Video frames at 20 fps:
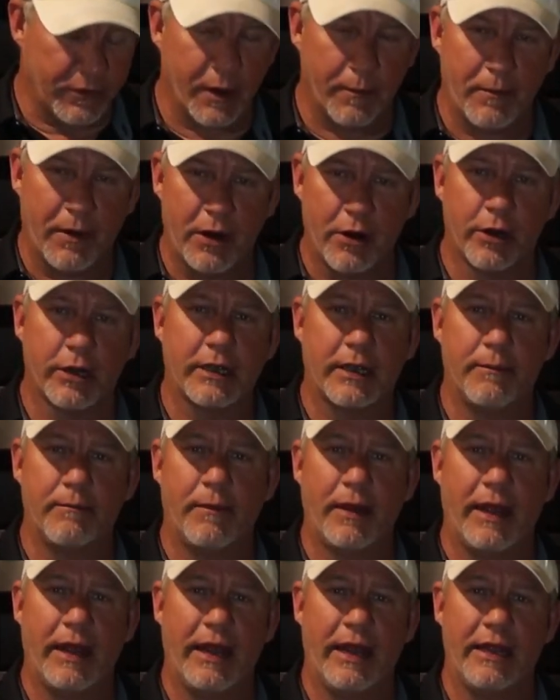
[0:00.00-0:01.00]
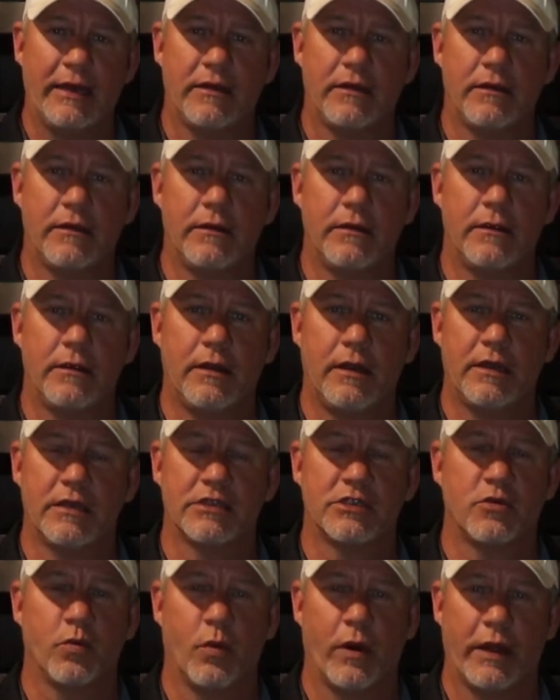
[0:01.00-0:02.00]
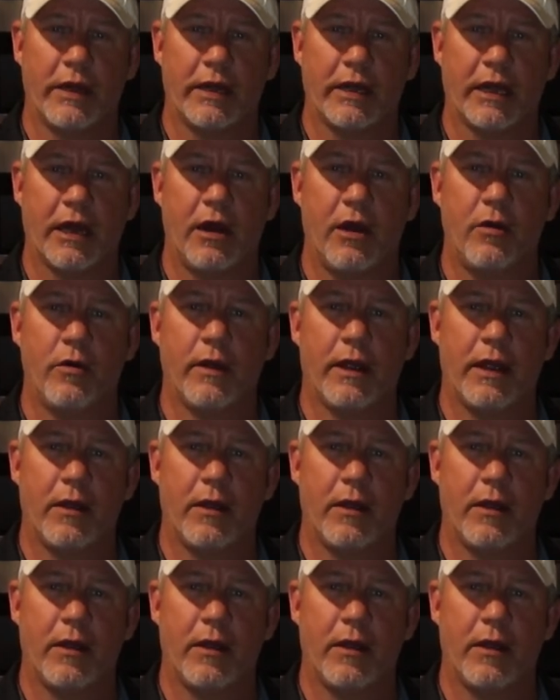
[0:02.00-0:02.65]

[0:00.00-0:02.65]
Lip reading: American made is the way to go.